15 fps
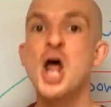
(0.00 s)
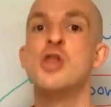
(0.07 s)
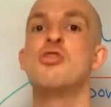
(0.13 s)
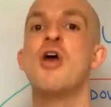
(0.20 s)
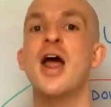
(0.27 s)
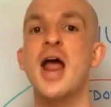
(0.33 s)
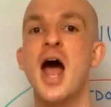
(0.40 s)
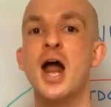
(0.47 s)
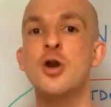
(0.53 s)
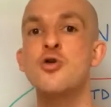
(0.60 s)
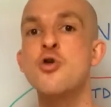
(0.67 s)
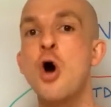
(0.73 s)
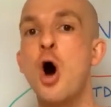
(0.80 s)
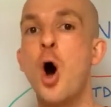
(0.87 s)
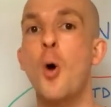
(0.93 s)
they are
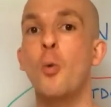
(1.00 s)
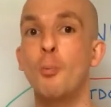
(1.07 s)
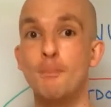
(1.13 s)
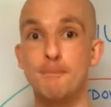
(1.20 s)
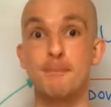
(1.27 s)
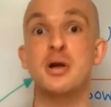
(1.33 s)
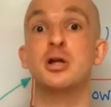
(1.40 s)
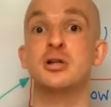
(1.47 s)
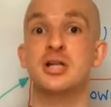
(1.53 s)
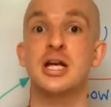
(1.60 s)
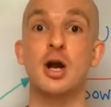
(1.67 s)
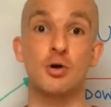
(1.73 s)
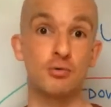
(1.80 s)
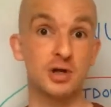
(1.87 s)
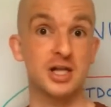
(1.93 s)
not building
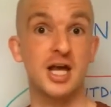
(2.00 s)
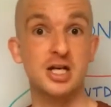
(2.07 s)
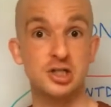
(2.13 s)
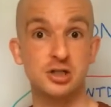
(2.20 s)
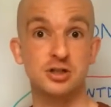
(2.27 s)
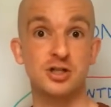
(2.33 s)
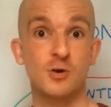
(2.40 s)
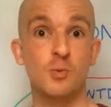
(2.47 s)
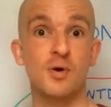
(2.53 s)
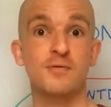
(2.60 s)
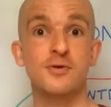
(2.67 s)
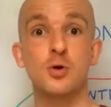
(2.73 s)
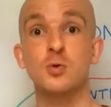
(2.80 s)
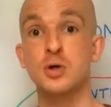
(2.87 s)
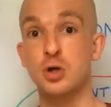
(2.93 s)
a relationship with
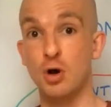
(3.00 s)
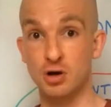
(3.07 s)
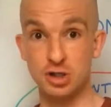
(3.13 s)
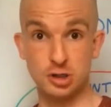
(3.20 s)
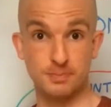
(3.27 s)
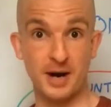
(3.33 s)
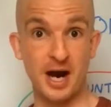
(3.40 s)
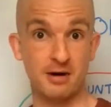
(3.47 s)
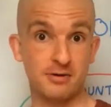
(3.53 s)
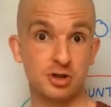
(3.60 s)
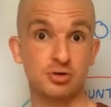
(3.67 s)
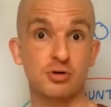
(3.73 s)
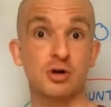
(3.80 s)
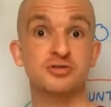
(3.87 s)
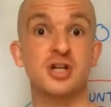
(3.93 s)
you. You're not inspiring
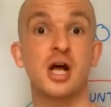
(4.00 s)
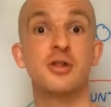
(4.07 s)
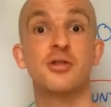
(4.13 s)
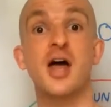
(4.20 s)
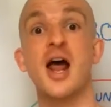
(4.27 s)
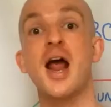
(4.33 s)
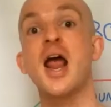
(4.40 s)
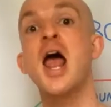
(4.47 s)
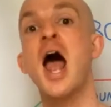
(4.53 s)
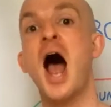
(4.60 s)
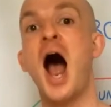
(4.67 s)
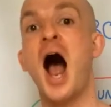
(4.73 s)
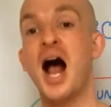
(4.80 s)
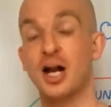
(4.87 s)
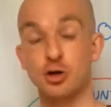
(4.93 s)
trust, and
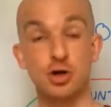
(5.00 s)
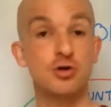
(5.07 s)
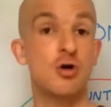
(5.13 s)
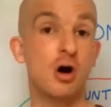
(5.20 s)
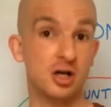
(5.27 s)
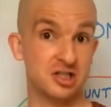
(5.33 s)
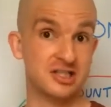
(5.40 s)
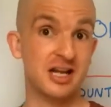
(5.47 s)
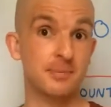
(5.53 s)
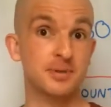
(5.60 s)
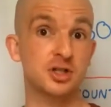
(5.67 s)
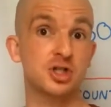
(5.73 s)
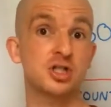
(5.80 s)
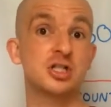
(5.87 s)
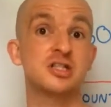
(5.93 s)
you're not
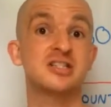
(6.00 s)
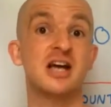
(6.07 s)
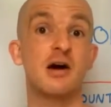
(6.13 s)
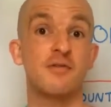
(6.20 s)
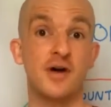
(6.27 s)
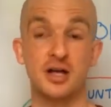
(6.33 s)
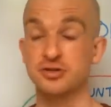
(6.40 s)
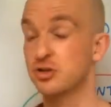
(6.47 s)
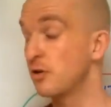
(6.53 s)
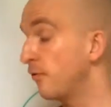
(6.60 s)
establishing yourself as an